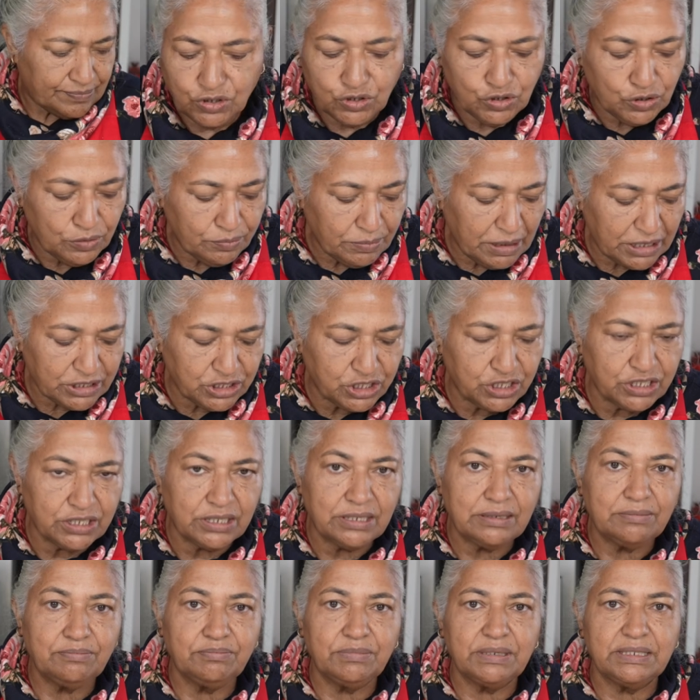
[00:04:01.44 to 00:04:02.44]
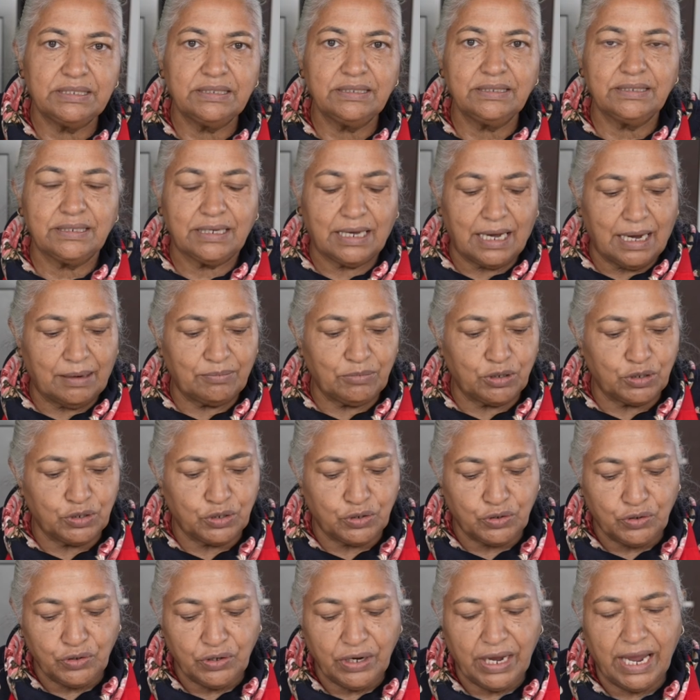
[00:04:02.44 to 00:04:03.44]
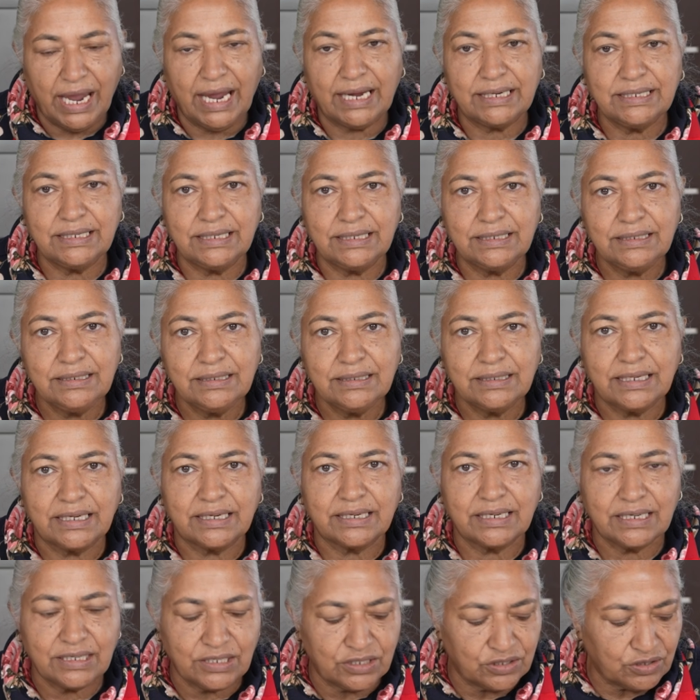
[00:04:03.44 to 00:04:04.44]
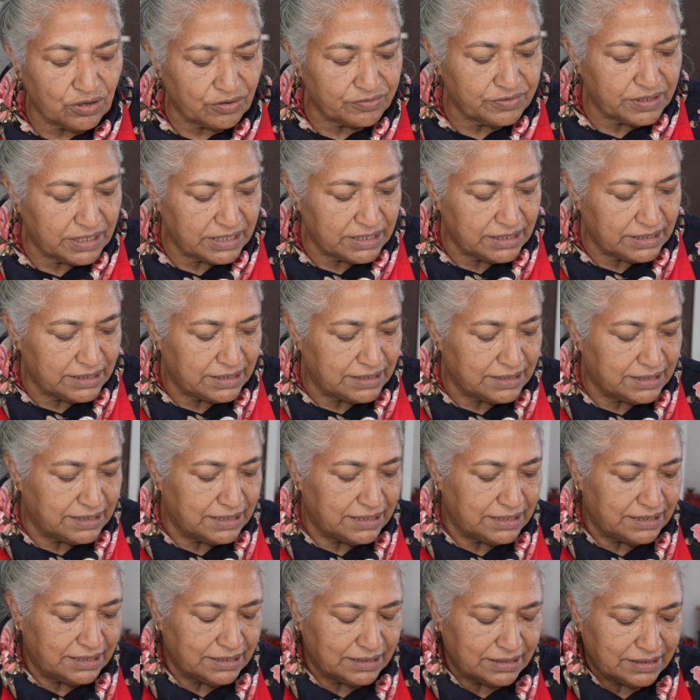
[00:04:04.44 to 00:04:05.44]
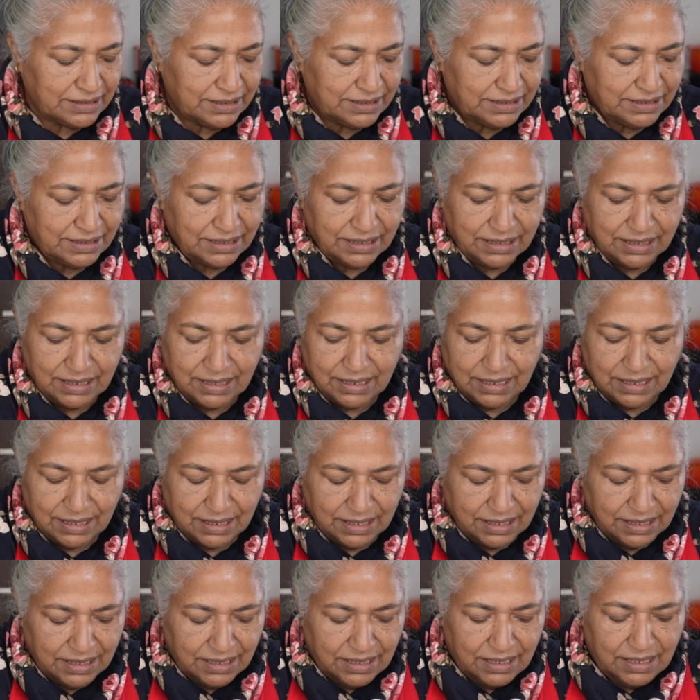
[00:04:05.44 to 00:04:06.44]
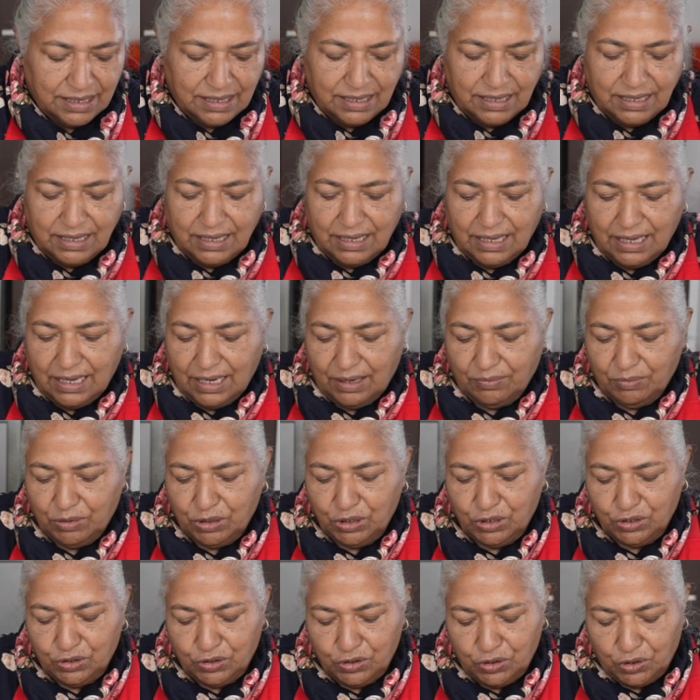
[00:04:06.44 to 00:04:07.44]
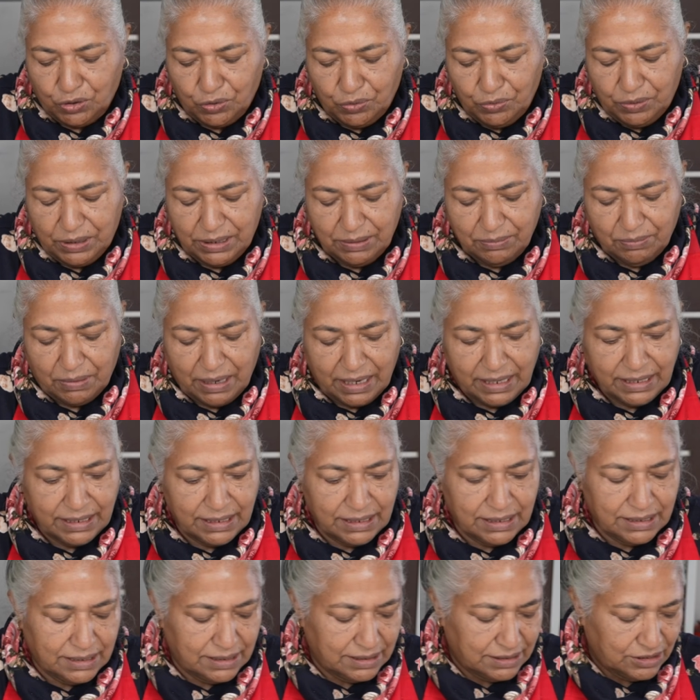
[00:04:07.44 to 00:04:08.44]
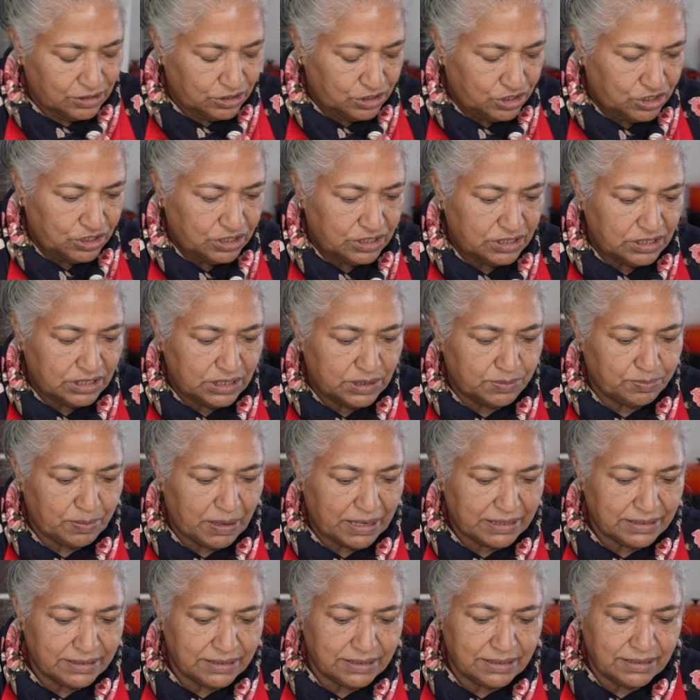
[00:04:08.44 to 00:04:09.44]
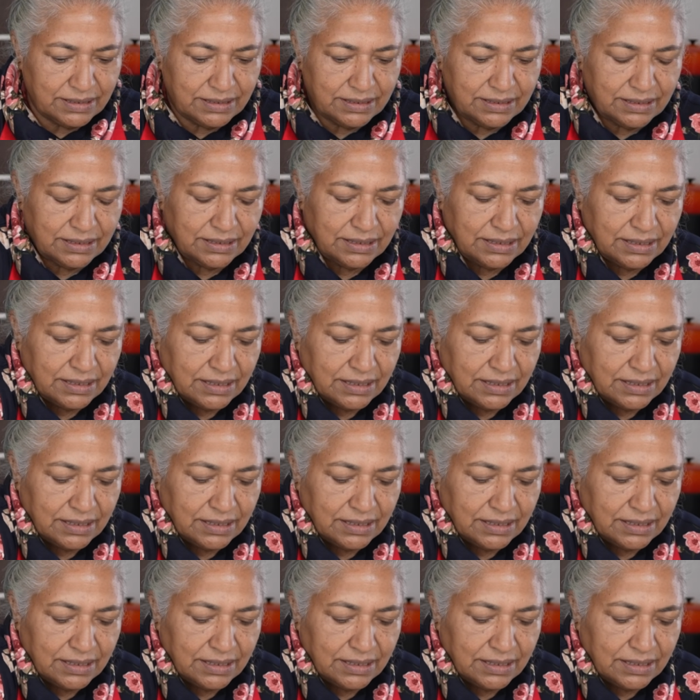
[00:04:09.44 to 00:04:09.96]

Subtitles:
To my chicken mince, I'm going to add in the rest of the ingredients. I'm going to throw in my chicken spices,